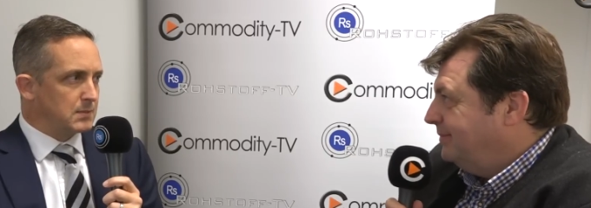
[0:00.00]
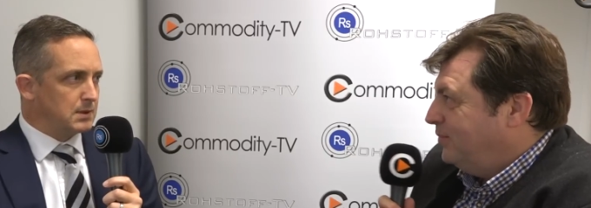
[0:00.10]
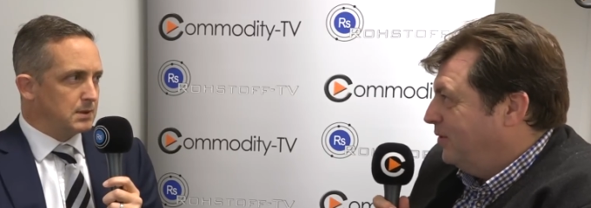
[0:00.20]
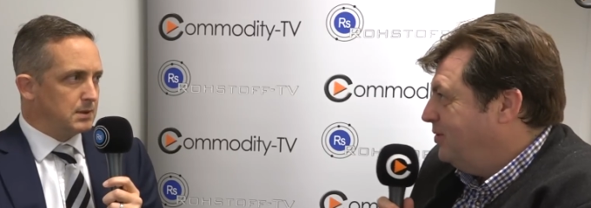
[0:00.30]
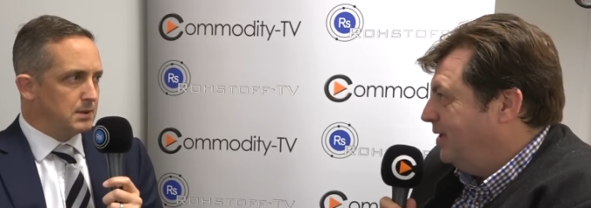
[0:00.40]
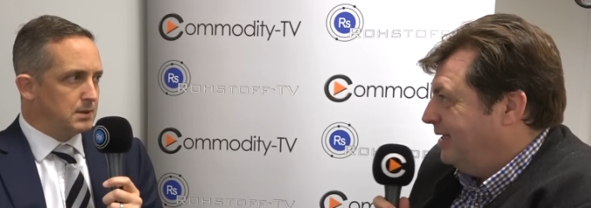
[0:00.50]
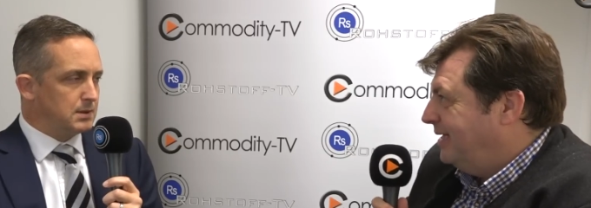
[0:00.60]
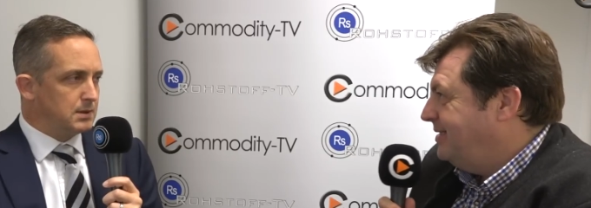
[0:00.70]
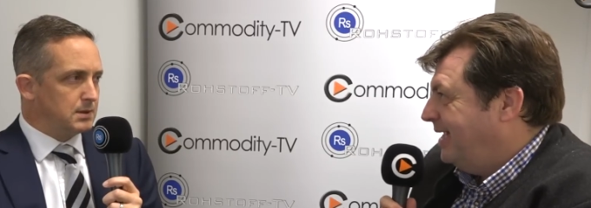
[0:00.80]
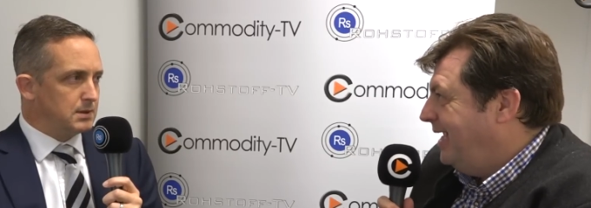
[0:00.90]
Speaker 1: You're, you are,
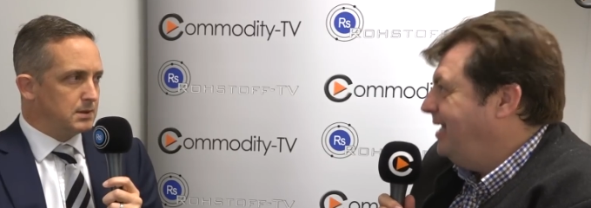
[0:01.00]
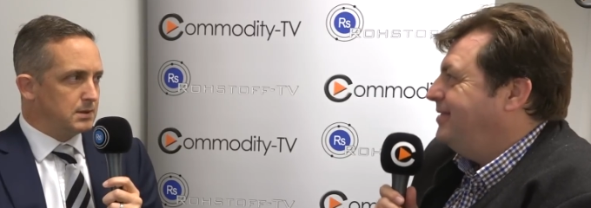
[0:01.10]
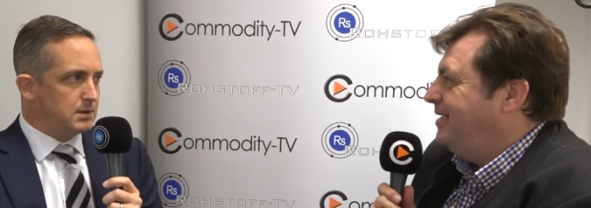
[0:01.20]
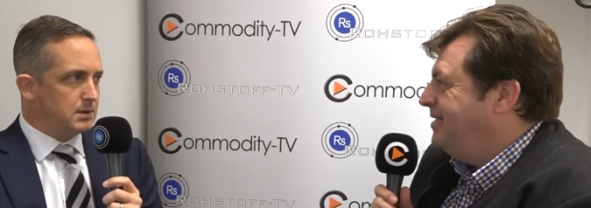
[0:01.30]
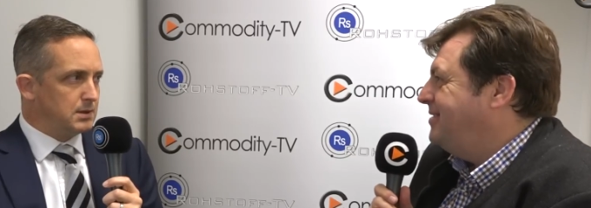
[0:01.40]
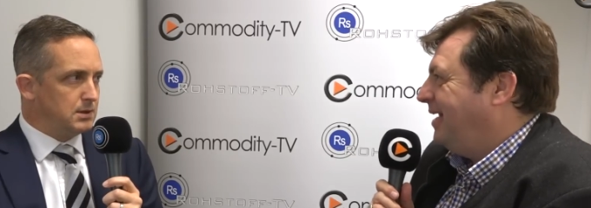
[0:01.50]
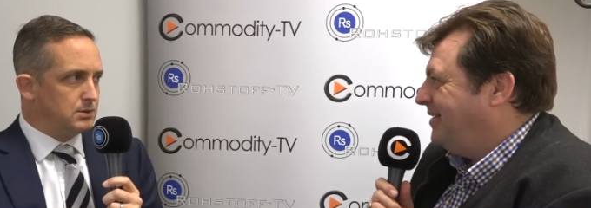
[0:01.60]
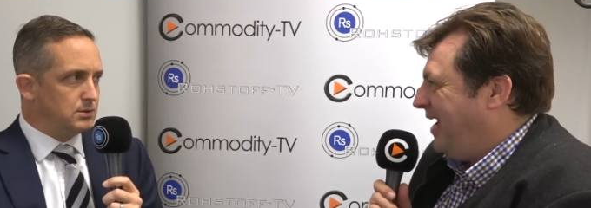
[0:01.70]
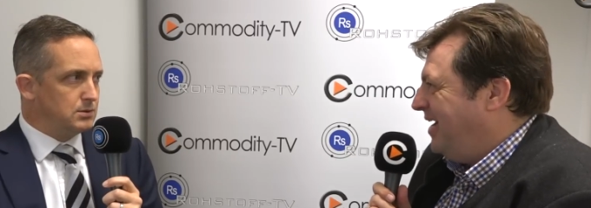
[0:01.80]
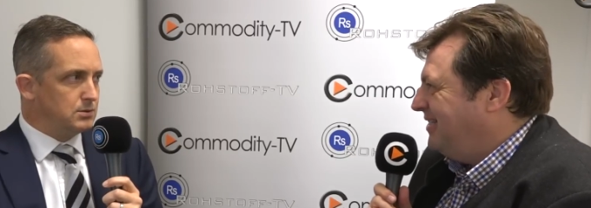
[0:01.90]
let us say, in, inside
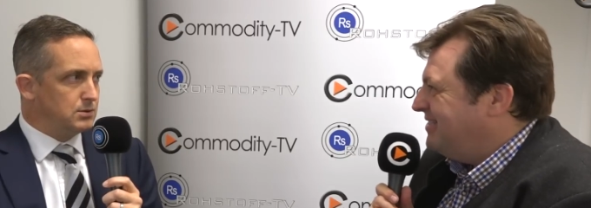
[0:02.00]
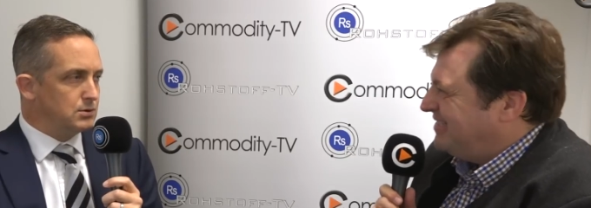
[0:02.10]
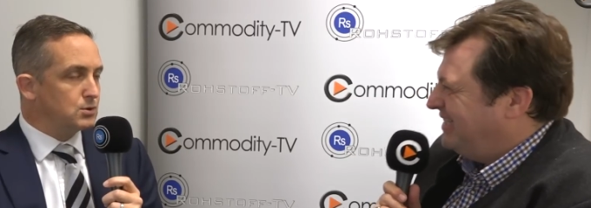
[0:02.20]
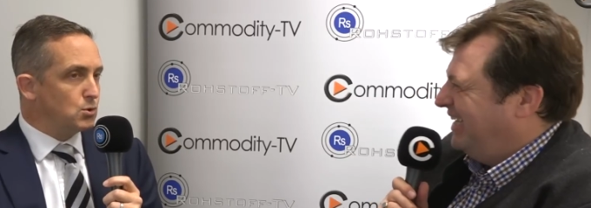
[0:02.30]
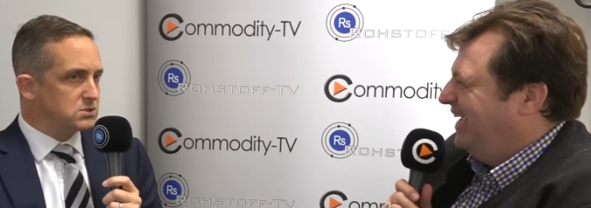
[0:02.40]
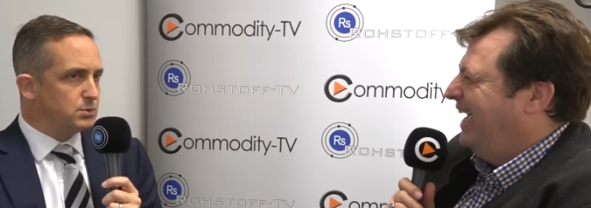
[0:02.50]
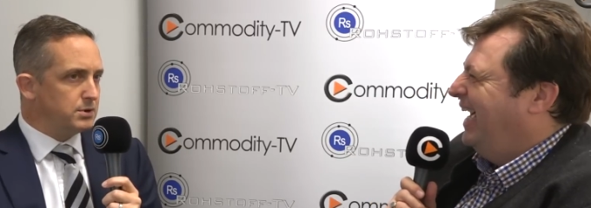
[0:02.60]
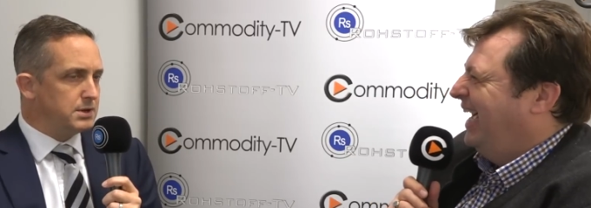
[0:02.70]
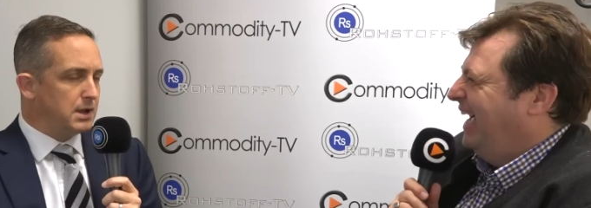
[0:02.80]
uh, the uh, guidance? The quarter we're in